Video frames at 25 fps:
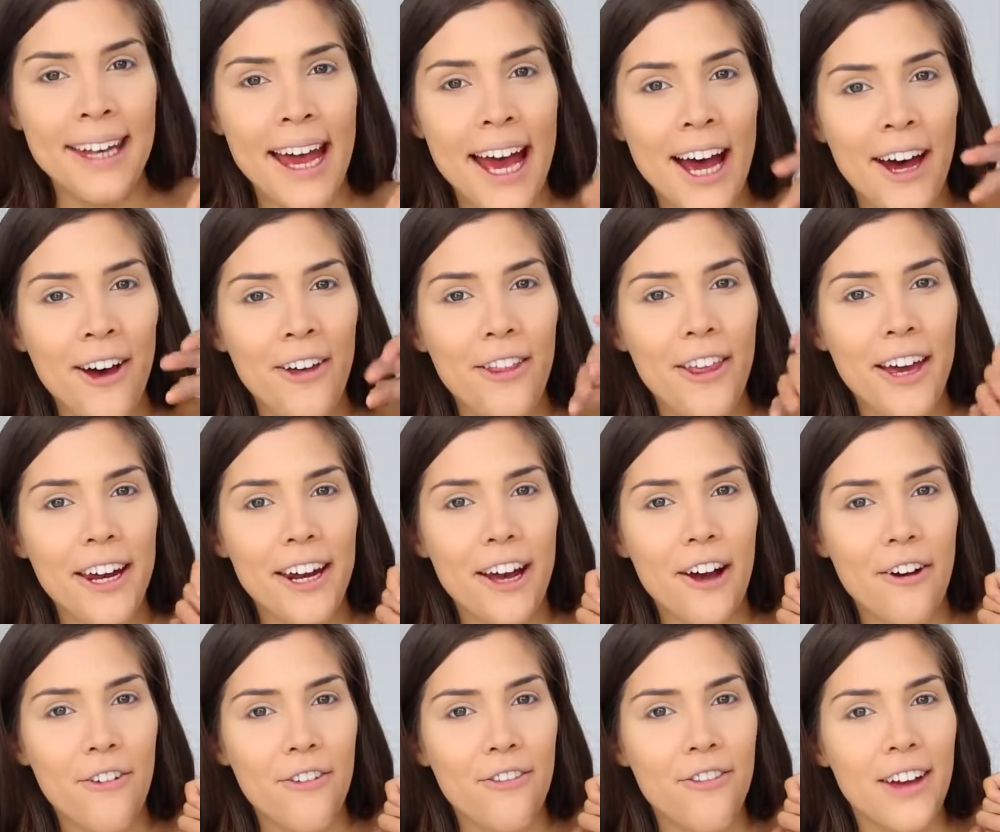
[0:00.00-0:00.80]
Now
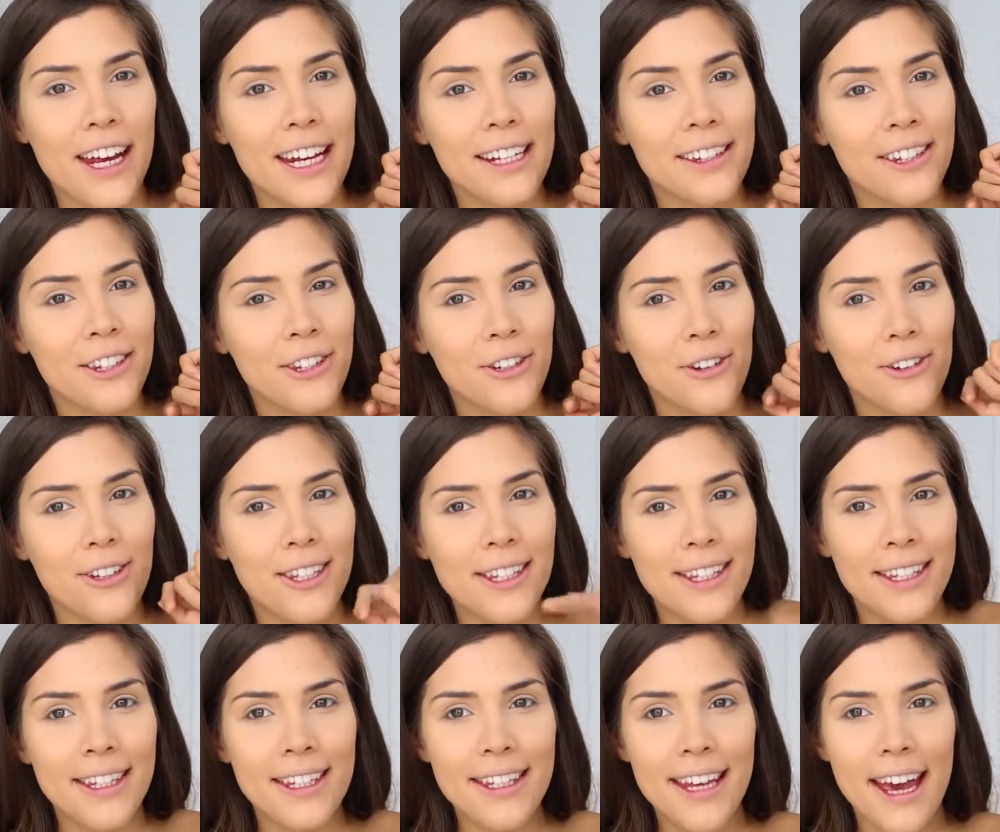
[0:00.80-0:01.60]
that our face is
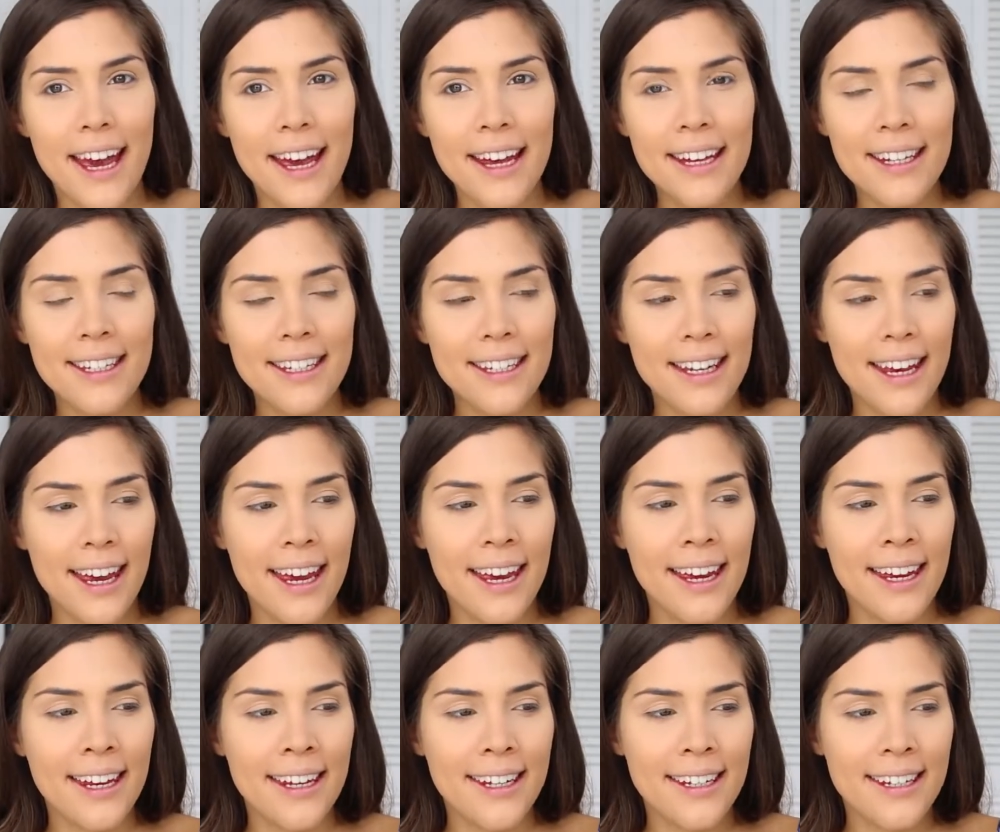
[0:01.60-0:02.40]
all set,
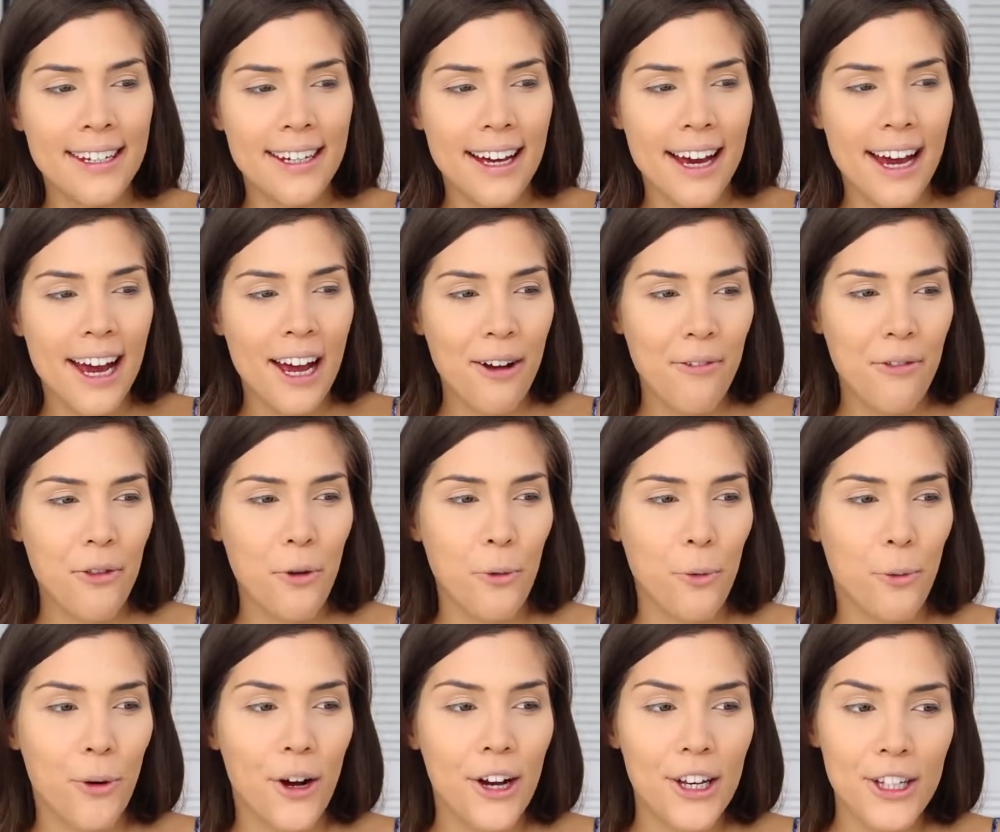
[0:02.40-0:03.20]
and I have
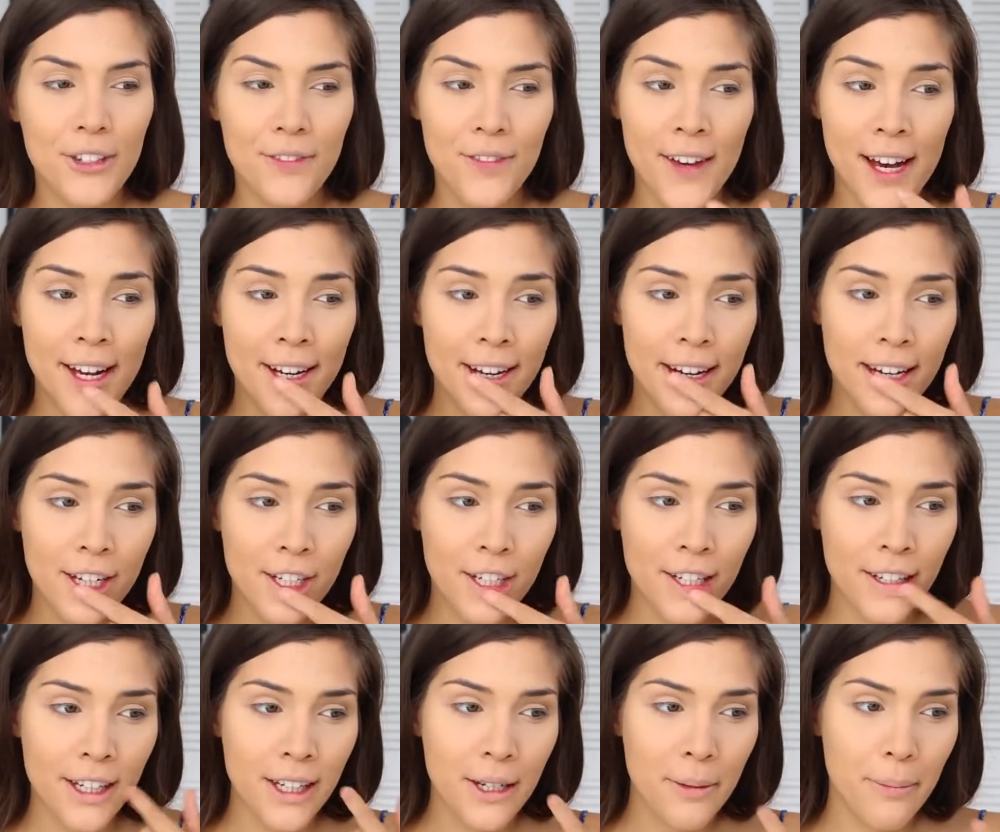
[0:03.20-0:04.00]
the worst
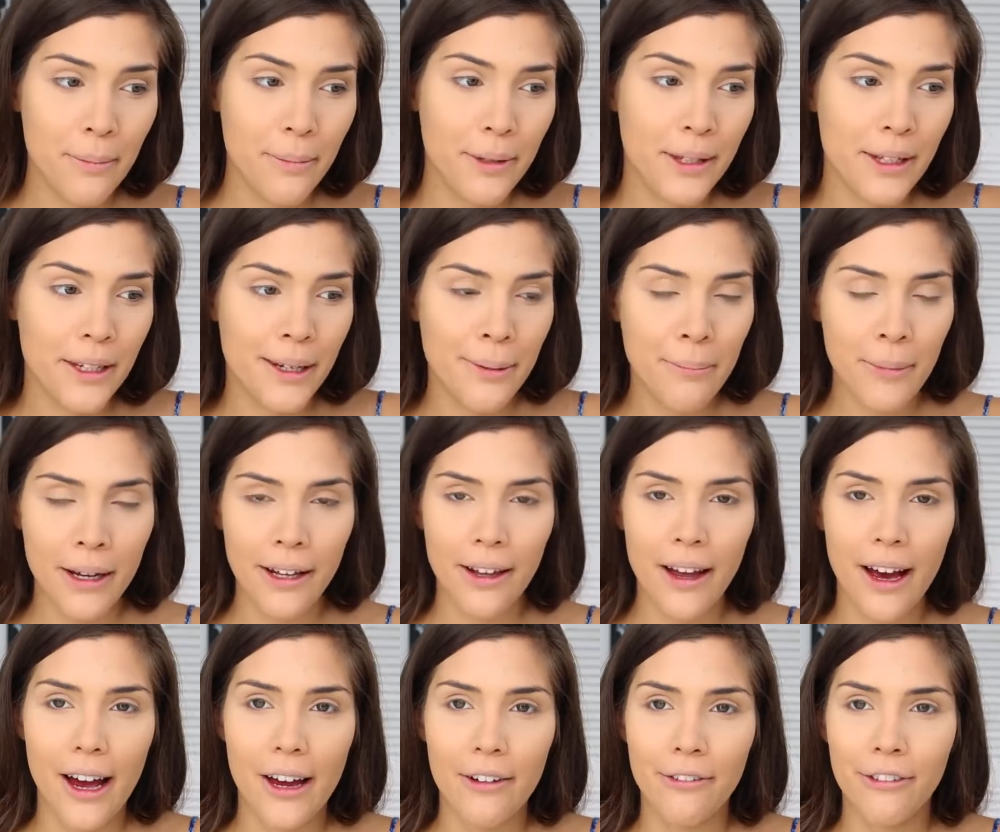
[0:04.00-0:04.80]
foundation lips in
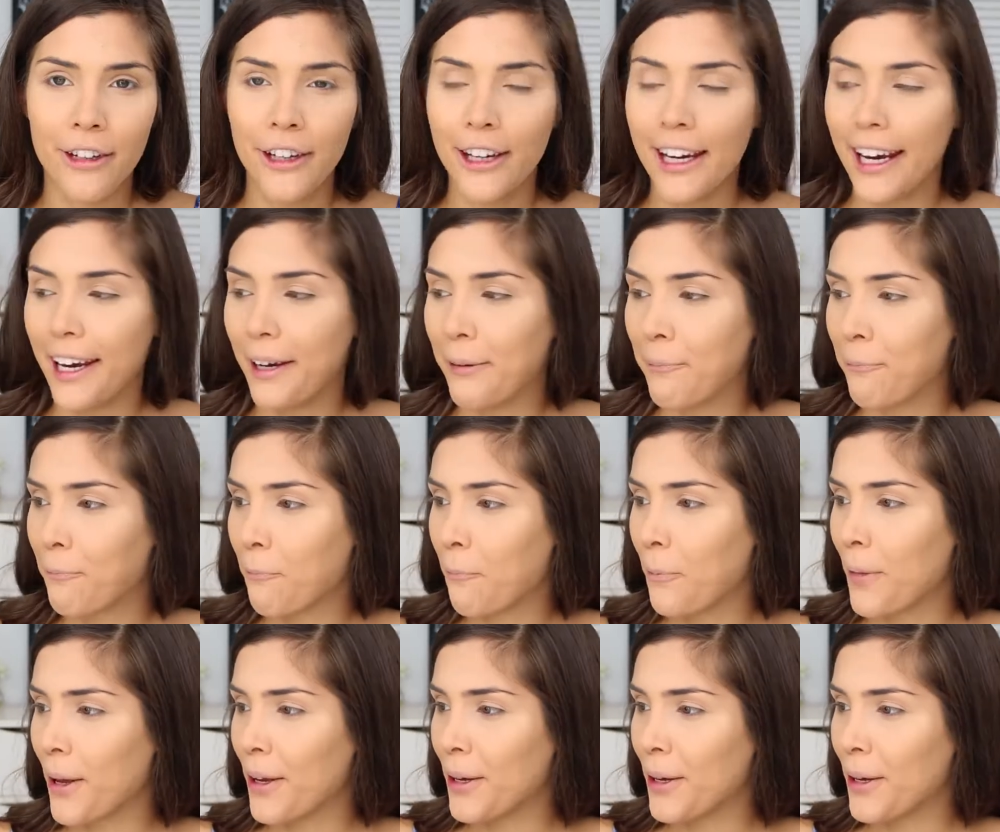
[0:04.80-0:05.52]
my life. Okay,